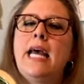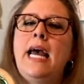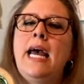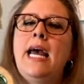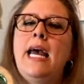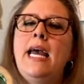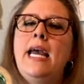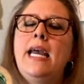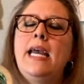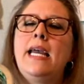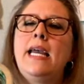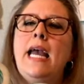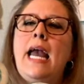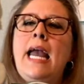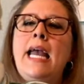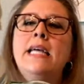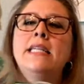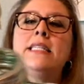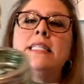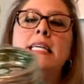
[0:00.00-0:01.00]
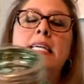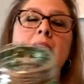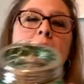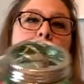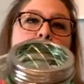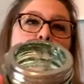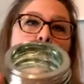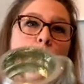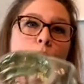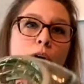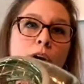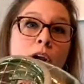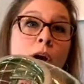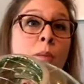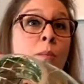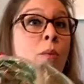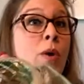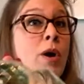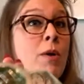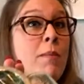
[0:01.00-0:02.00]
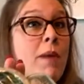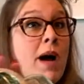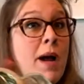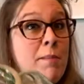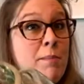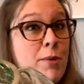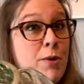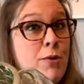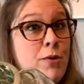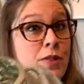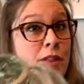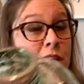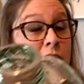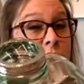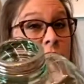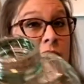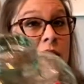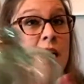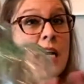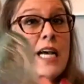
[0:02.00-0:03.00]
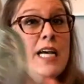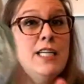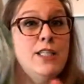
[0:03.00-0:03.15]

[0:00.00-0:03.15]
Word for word: a antique emporium where my booth is.